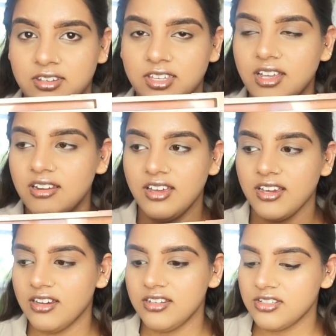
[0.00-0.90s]
Yeah,
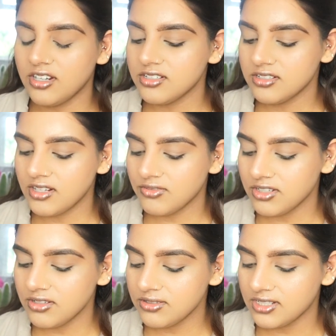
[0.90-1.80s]
like I just never
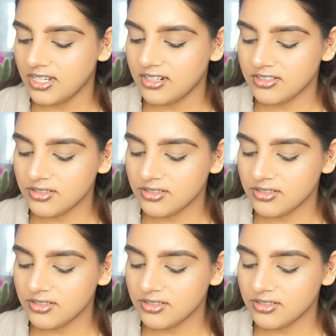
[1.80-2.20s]
use it and I